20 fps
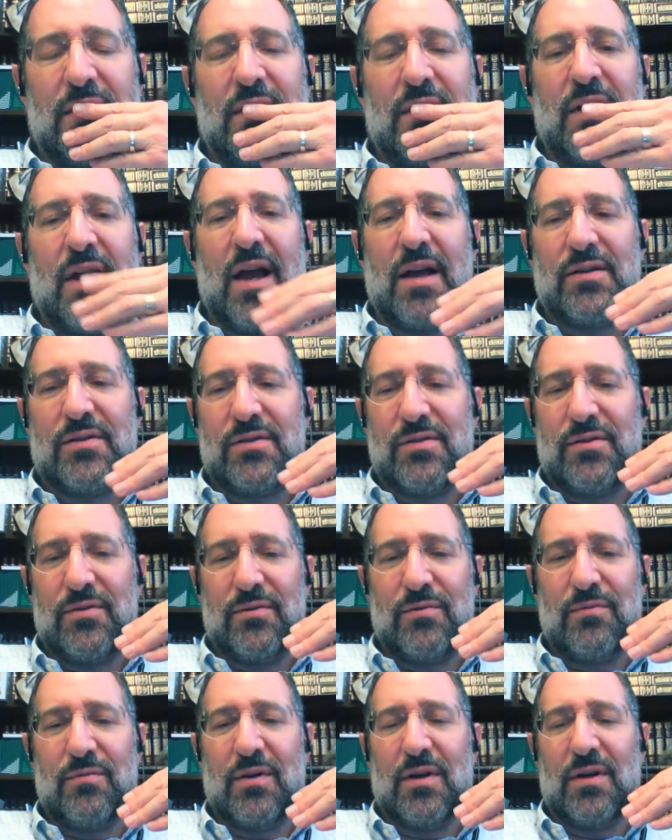he has
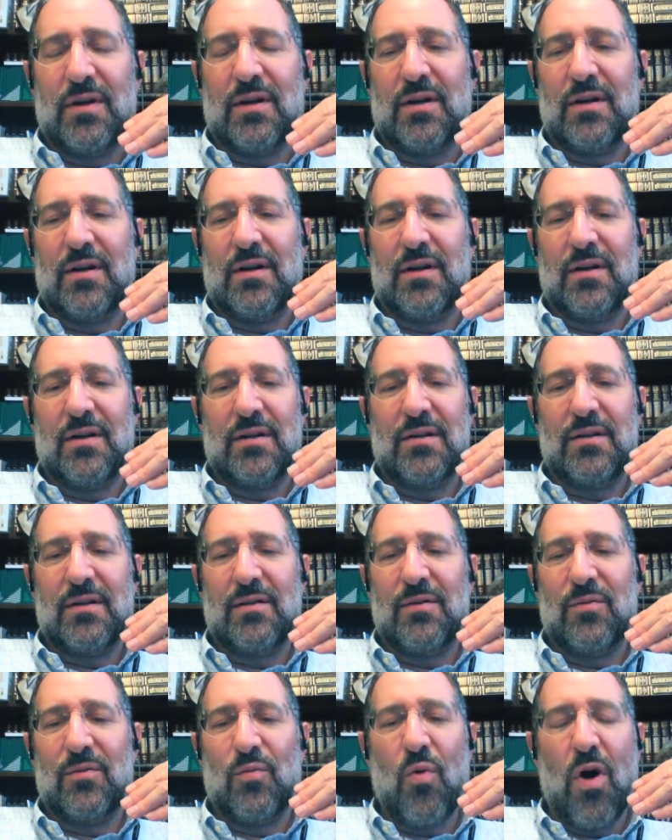to
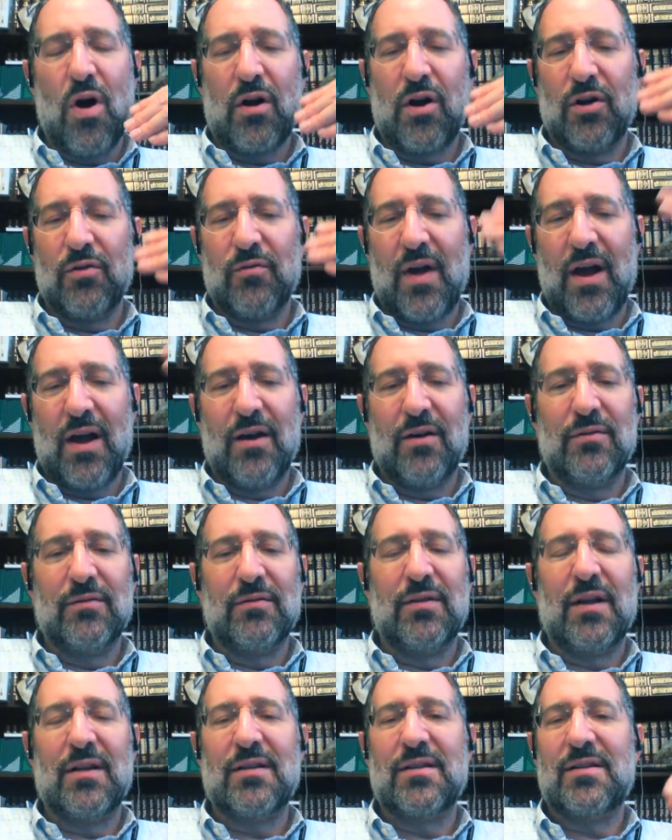walk
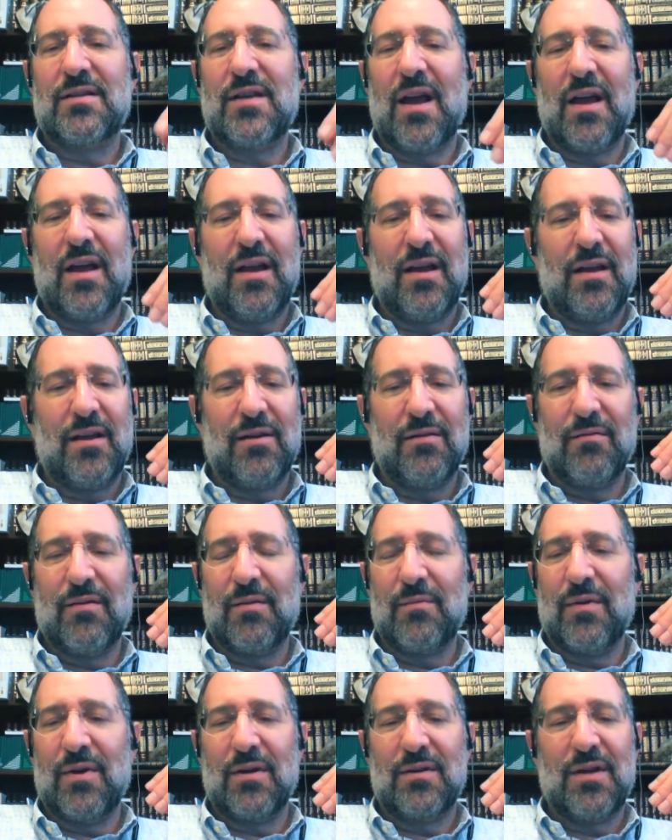around and say,
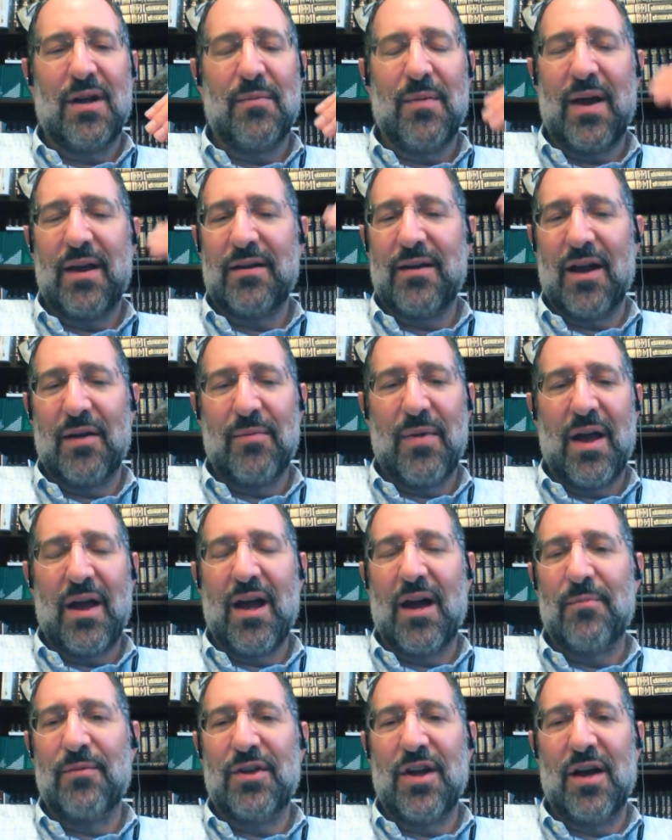Tameh,
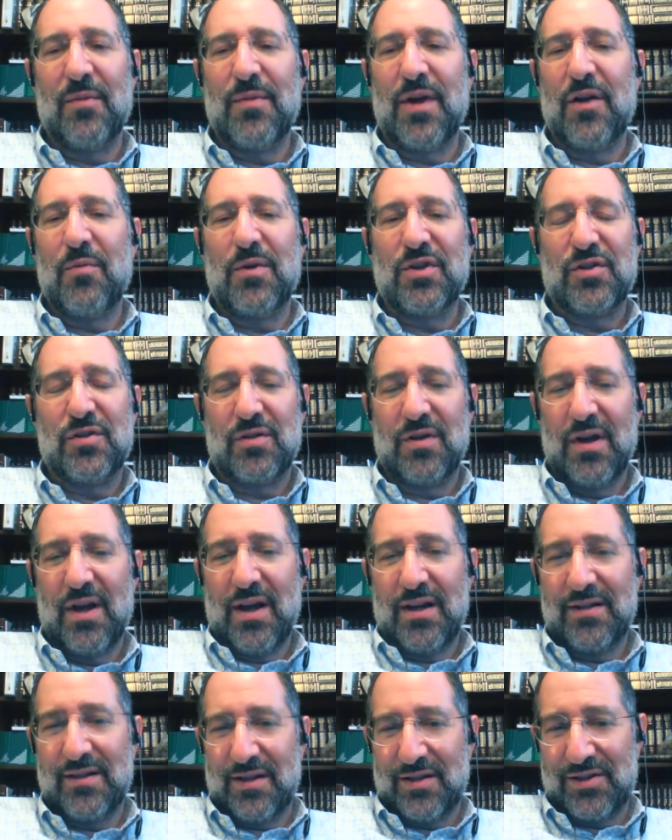Tameh, I'm Tameh, which
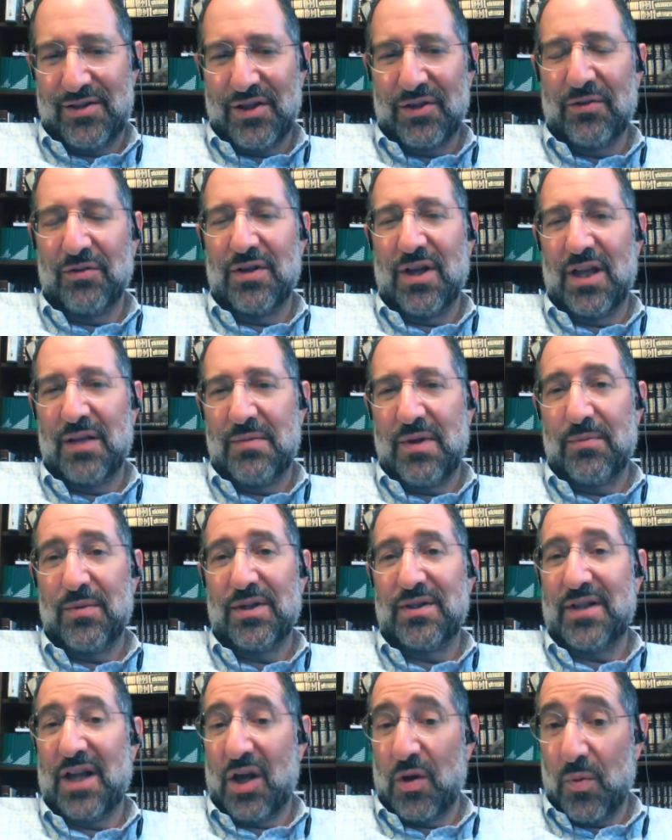is a signal to other
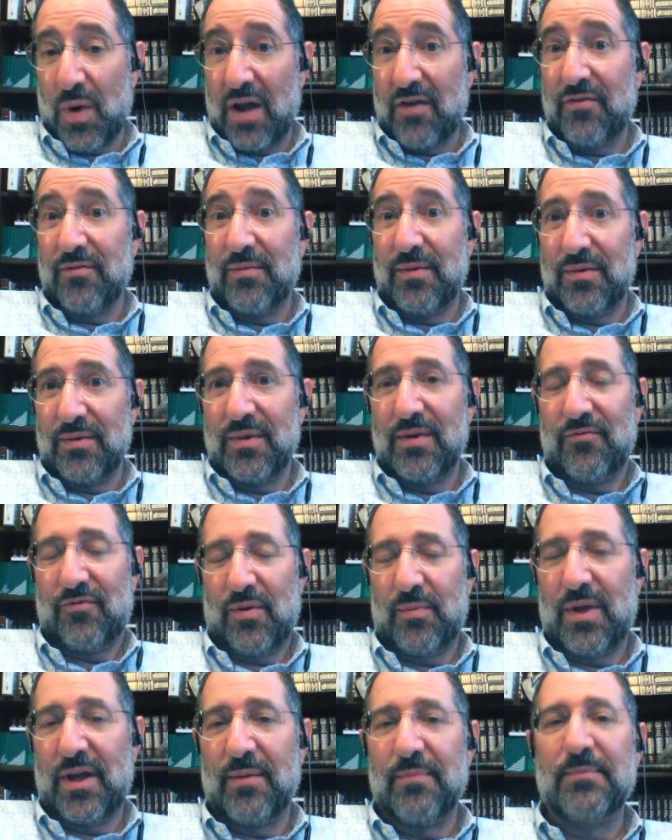people to stay away from
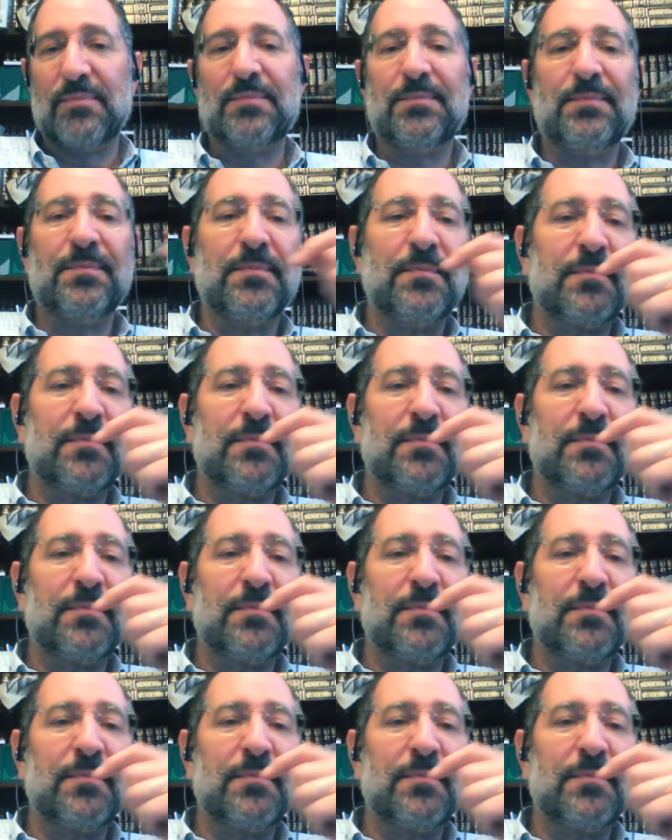him.